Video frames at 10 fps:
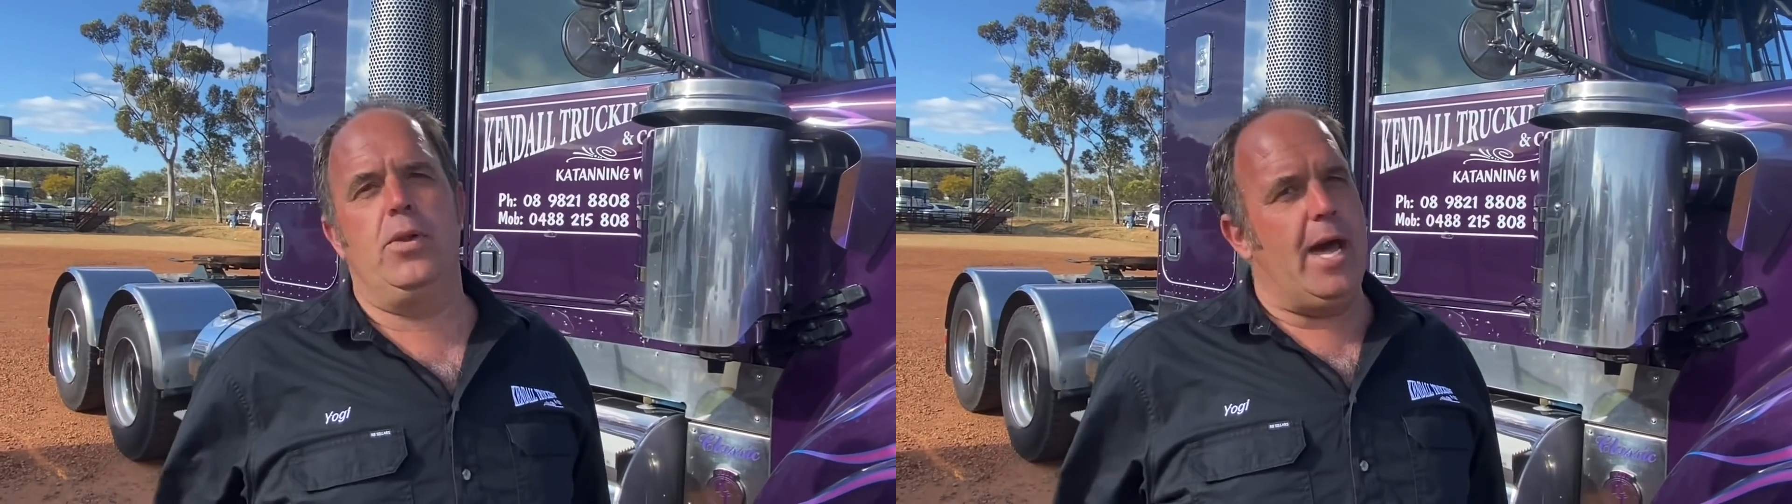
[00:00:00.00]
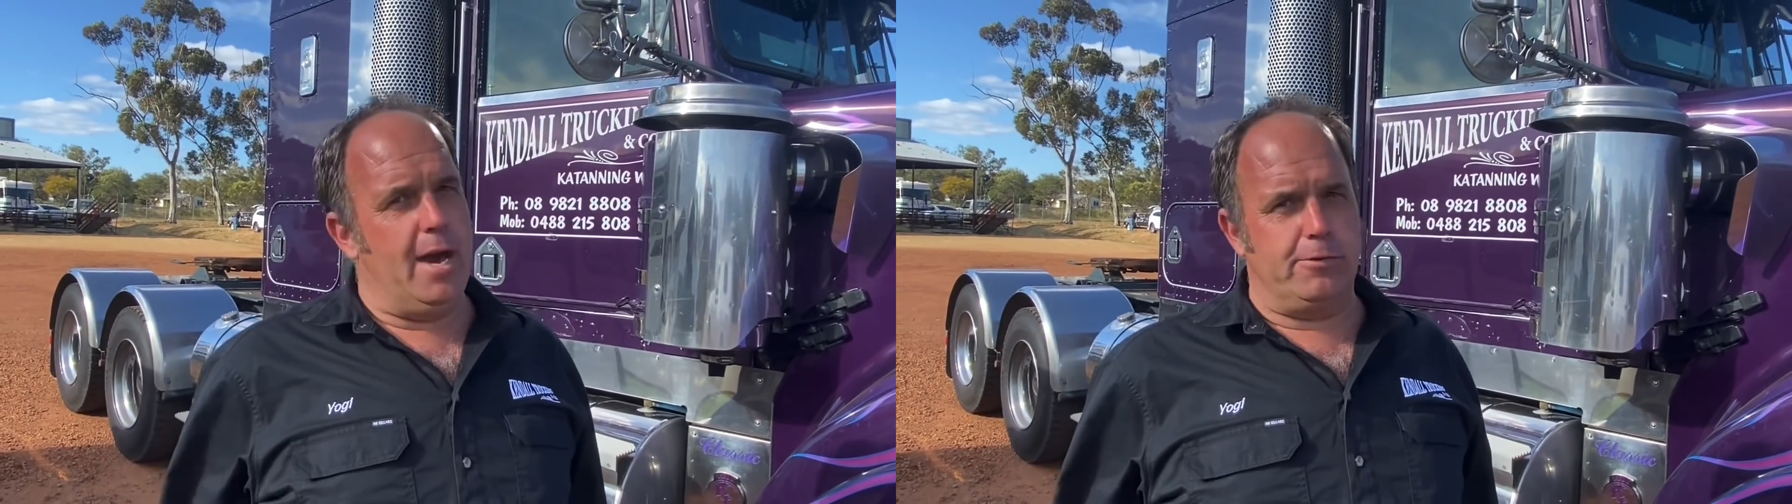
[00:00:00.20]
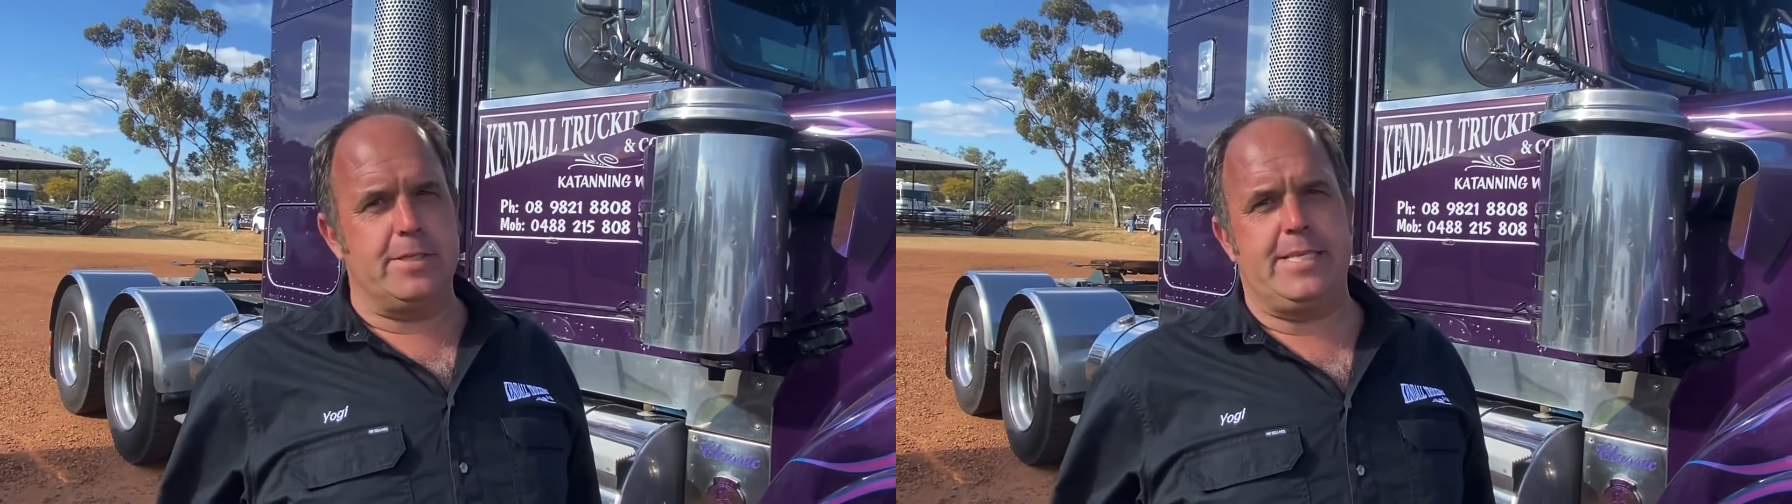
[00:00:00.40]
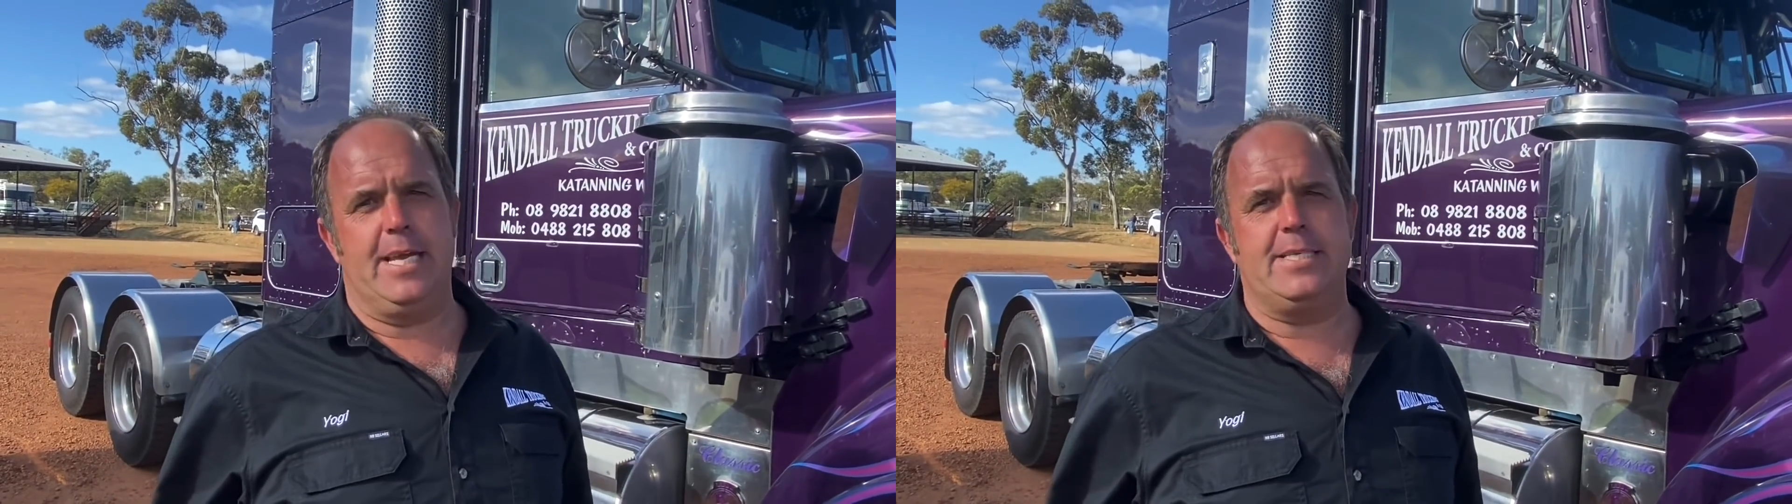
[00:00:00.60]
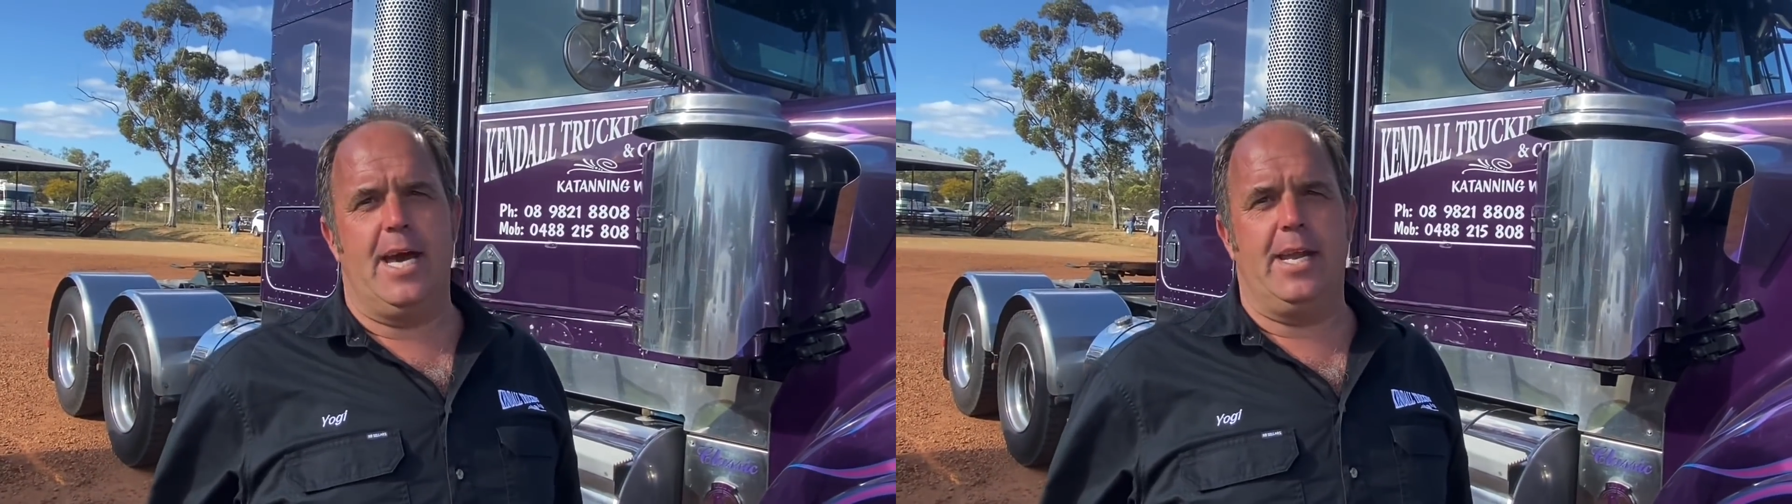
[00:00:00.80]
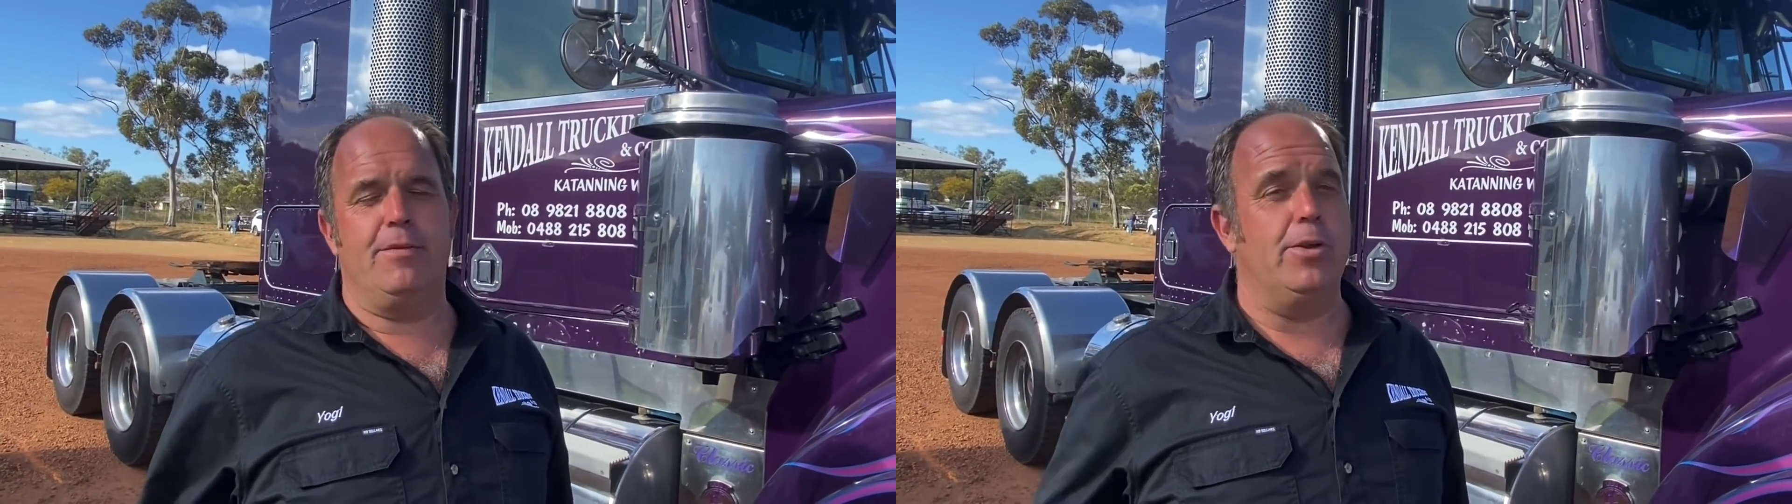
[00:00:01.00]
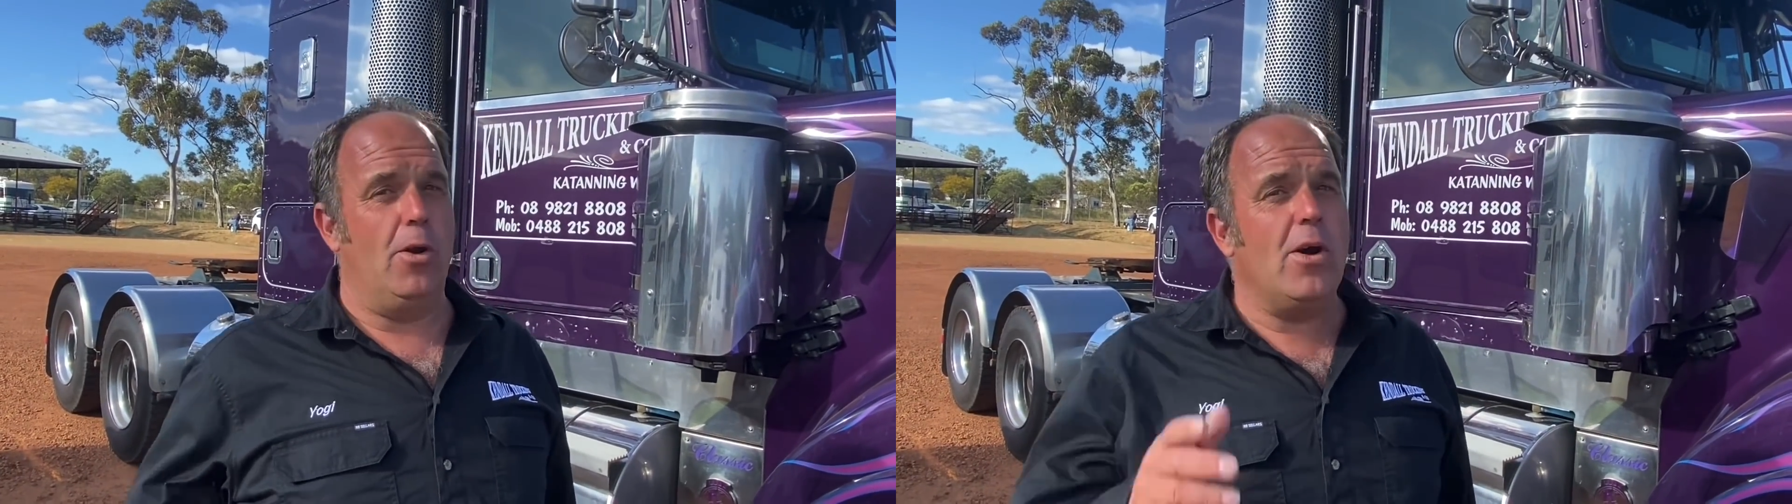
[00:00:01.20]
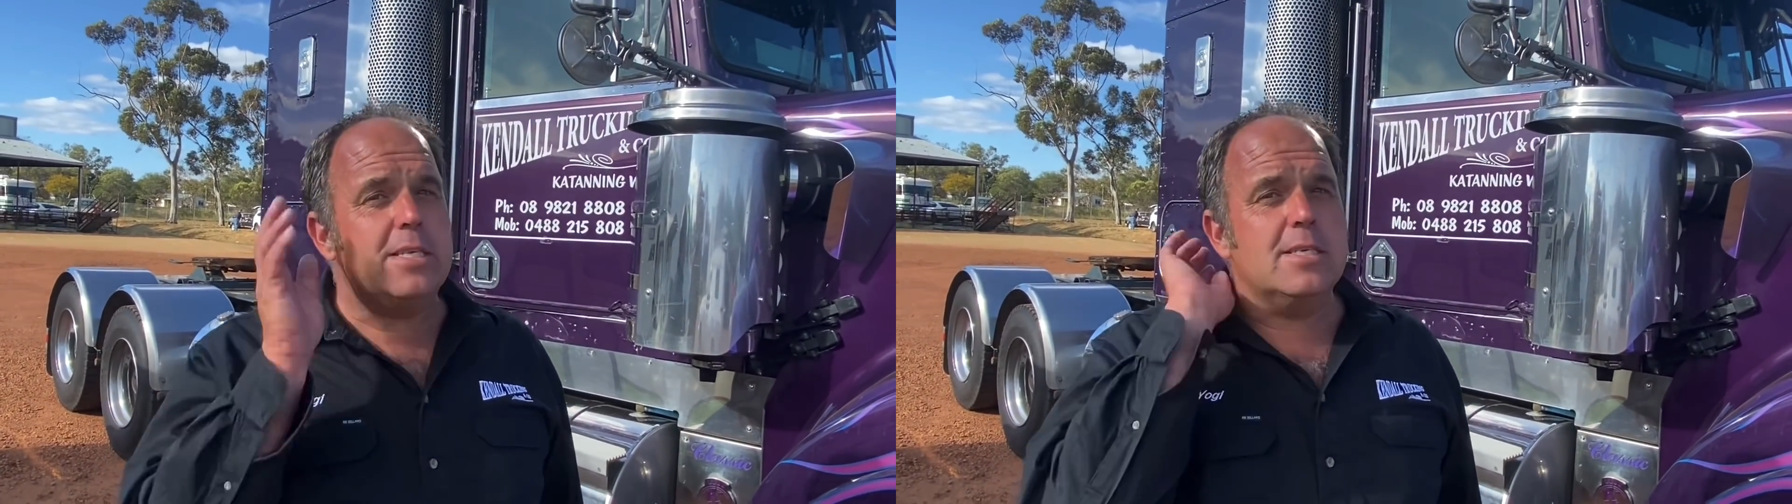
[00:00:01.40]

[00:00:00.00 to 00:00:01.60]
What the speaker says: 110 tonne every night.